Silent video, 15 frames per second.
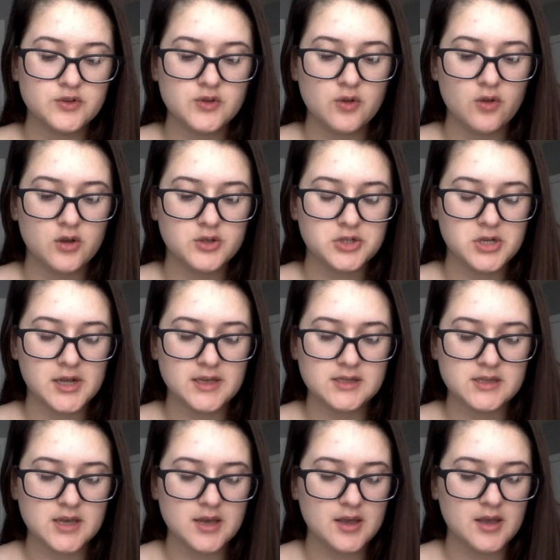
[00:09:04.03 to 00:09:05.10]
so long, should I
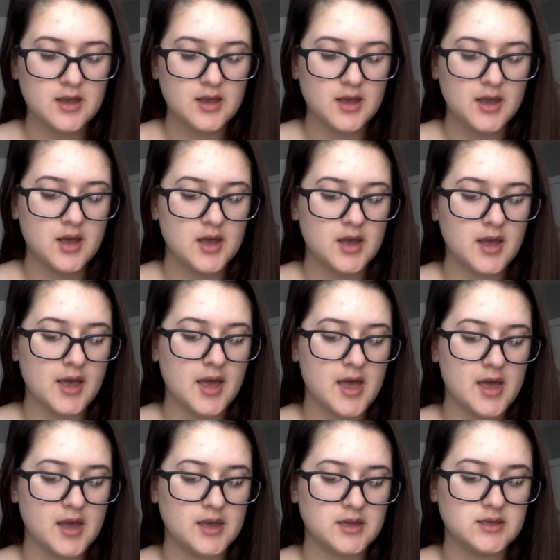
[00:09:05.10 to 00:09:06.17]
say?
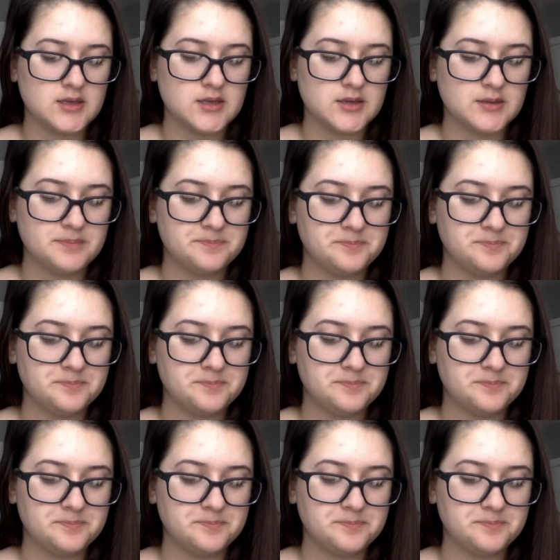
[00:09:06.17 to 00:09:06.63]
And